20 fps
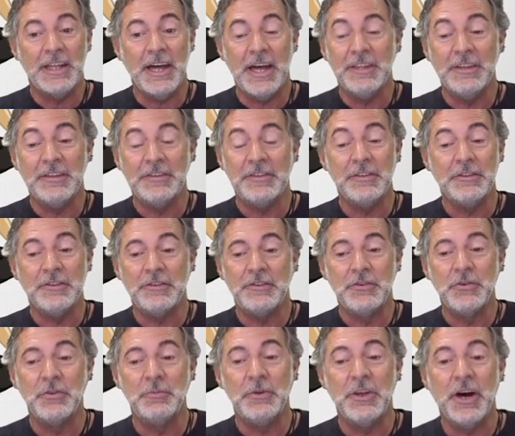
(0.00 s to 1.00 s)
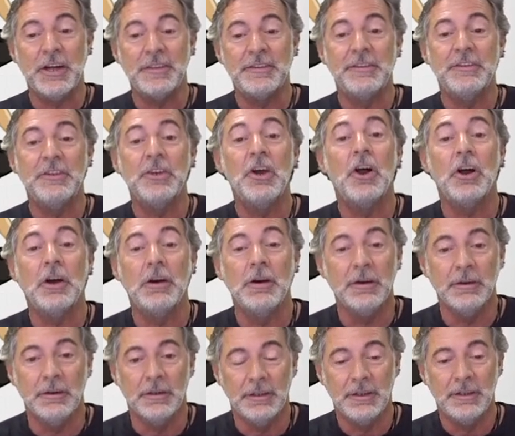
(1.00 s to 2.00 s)
And this should be not your
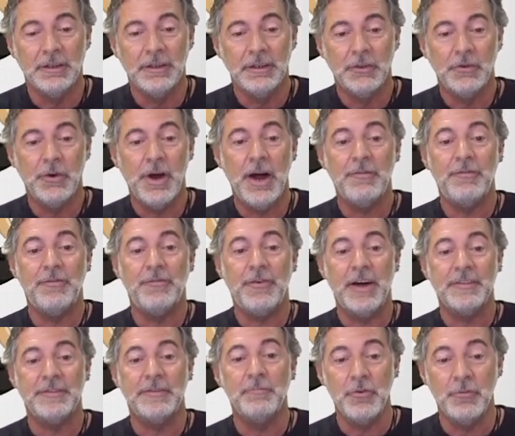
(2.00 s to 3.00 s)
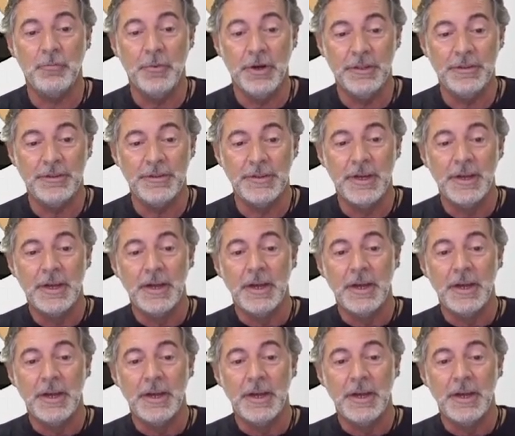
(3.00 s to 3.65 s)
goal, to have fast improvements.